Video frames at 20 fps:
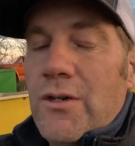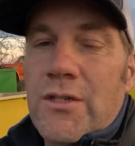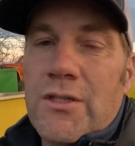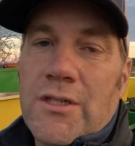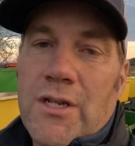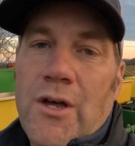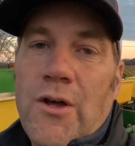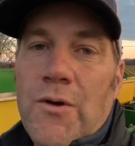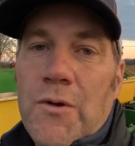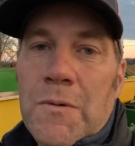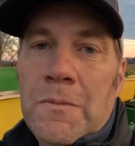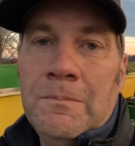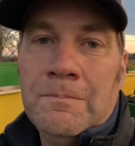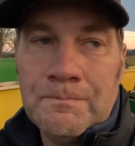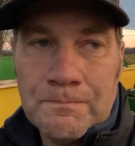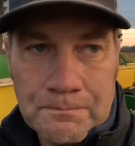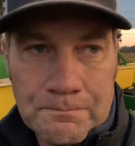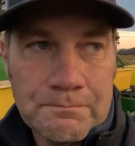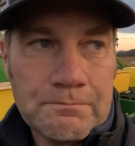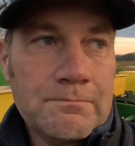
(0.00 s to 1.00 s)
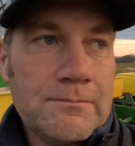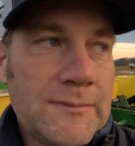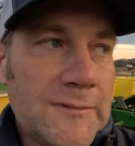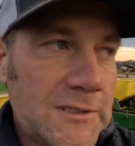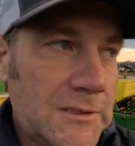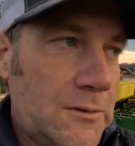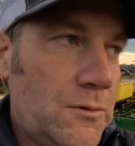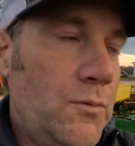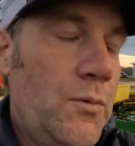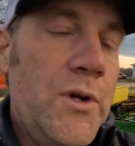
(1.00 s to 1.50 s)
So
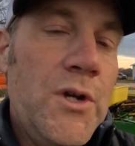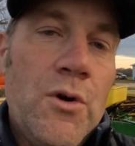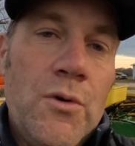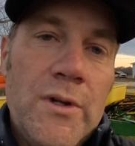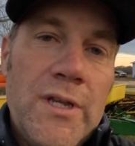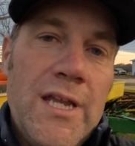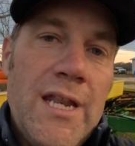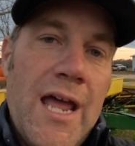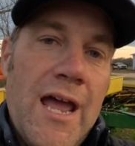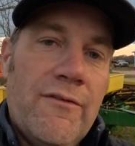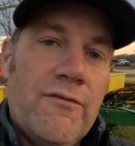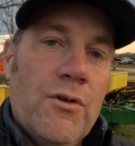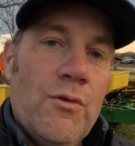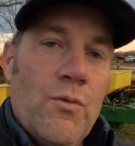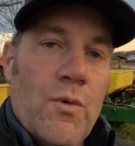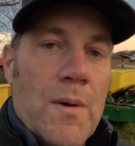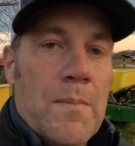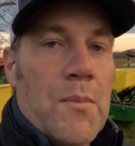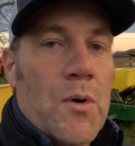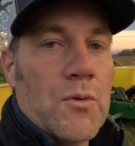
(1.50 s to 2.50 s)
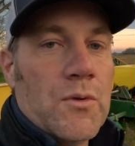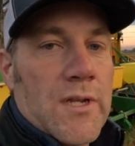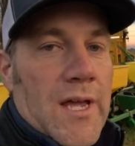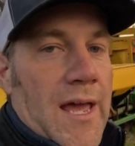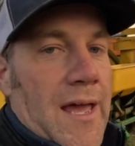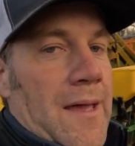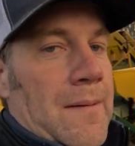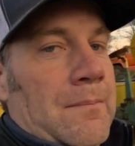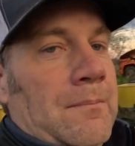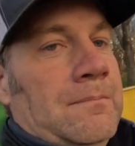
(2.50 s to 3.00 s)
we're gonna get after it one more
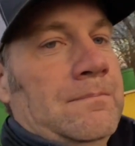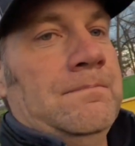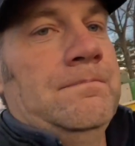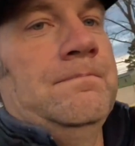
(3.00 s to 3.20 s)
time.